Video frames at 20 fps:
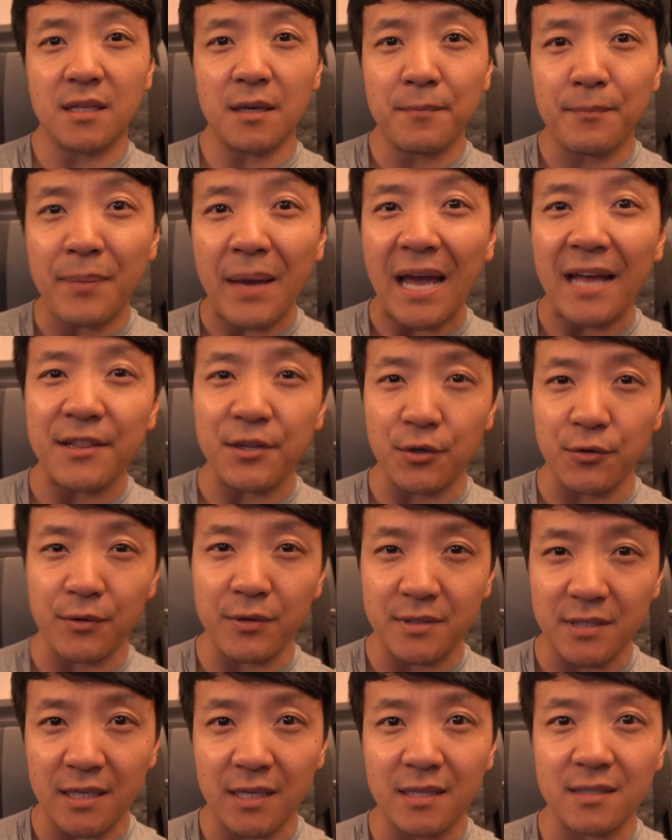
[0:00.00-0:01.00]
The bad
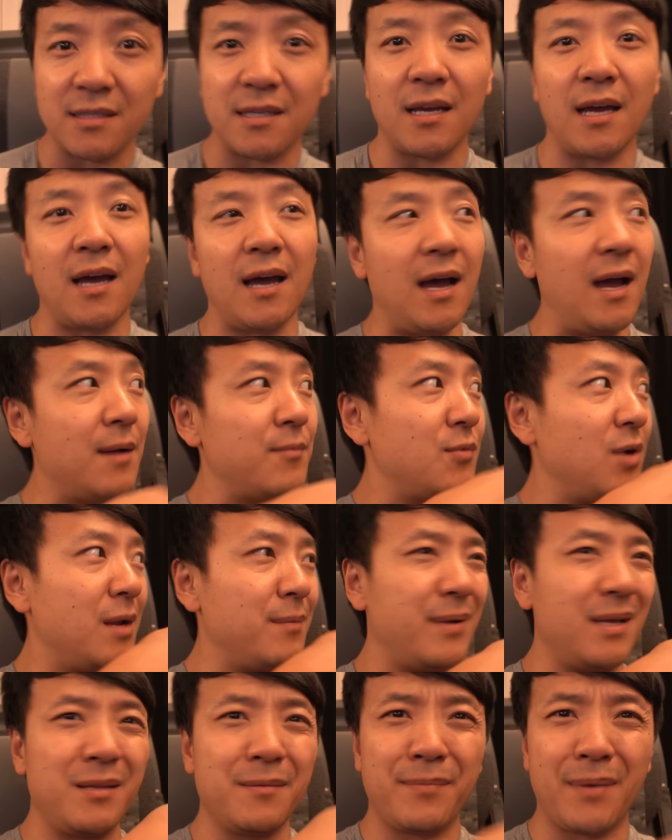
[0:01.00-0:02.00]
news is I'm
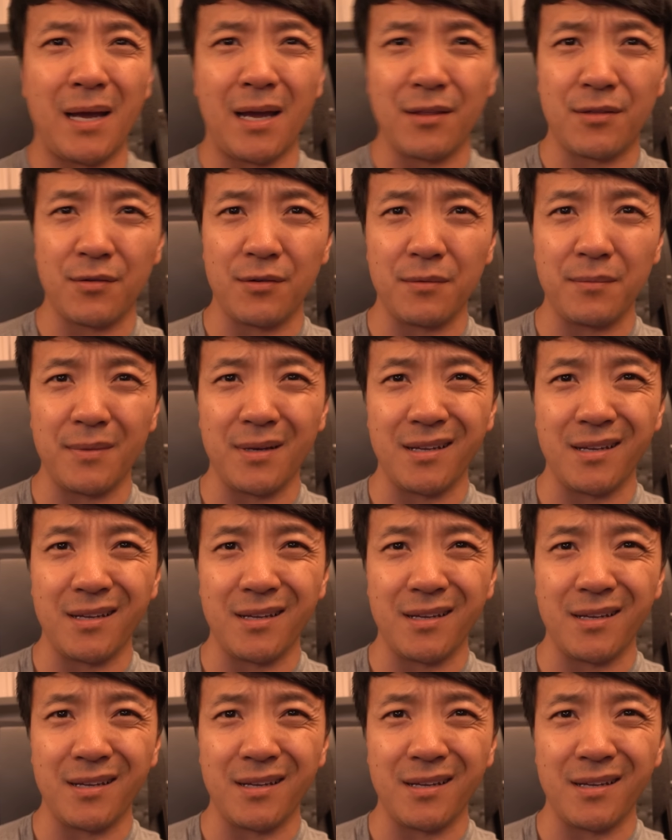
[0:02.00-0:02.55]
right by the bathroom